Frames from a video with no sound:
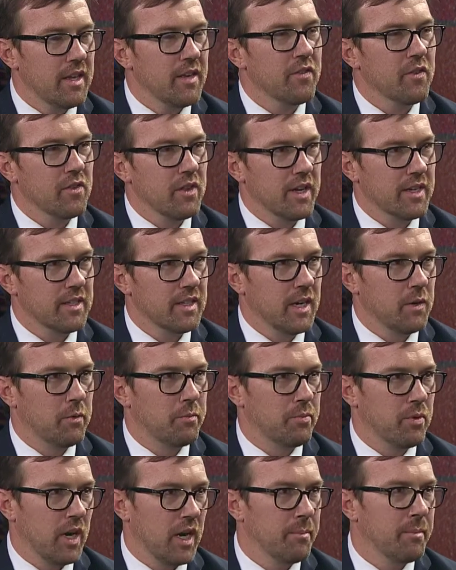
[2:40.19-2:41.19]
If elected, I
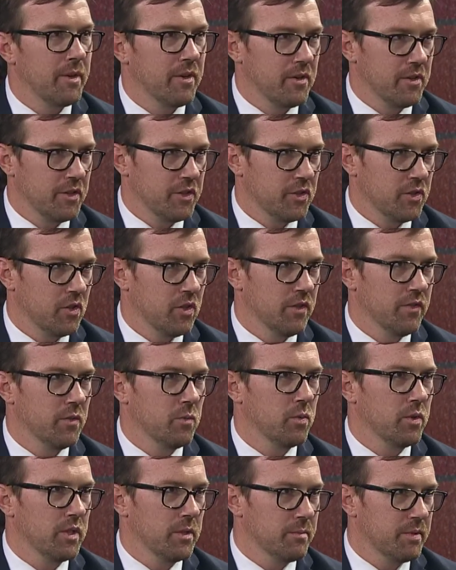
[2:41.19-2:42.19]
would primarily serve in
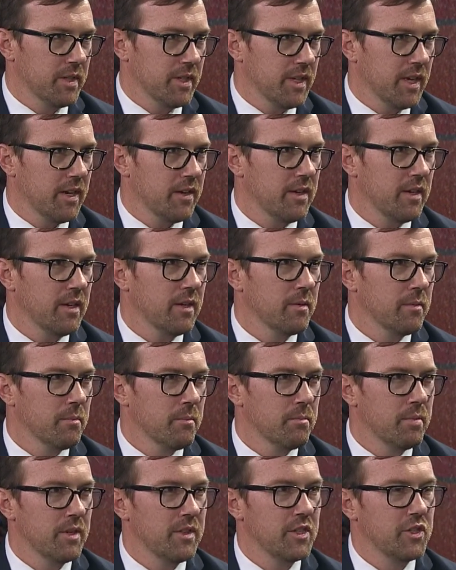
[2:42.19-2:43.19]
Williamson County.
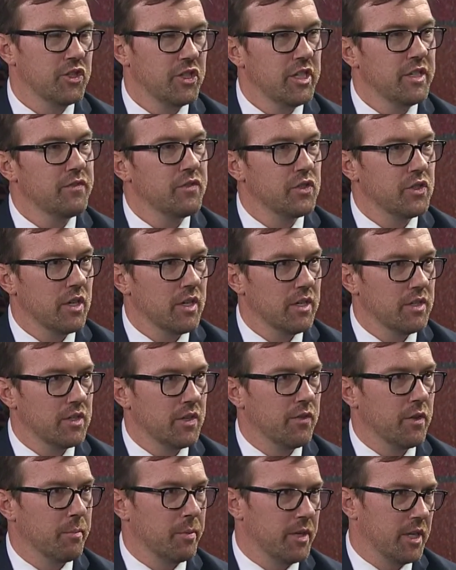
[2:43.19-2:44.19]
But the chief judge
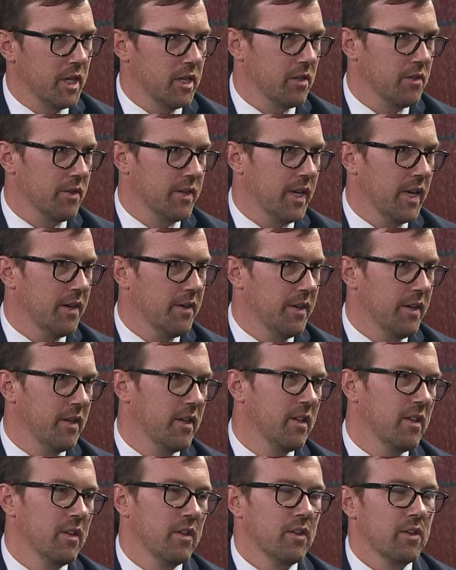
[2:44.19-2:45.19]
of the particular county
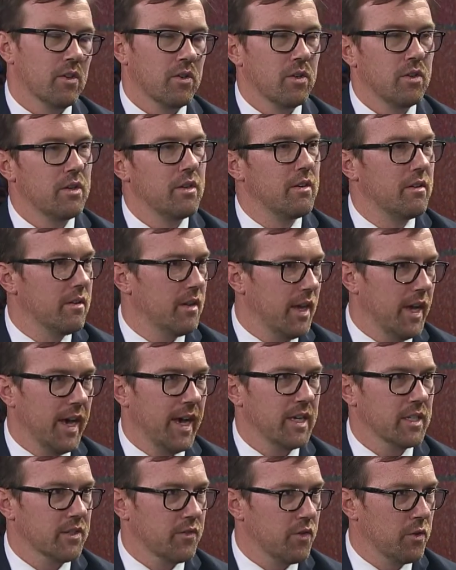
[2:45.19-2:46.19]
could
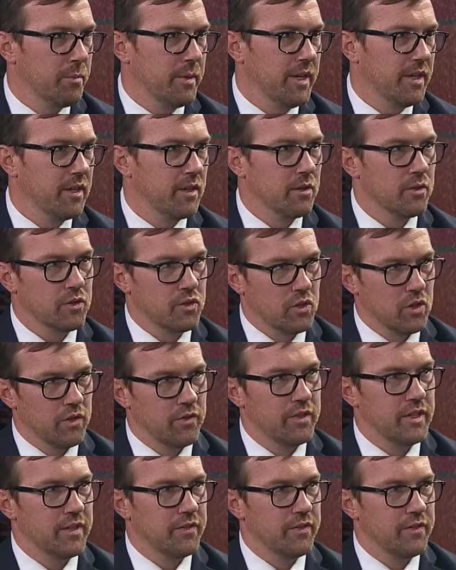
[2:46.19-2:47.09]
ask for me to go serve in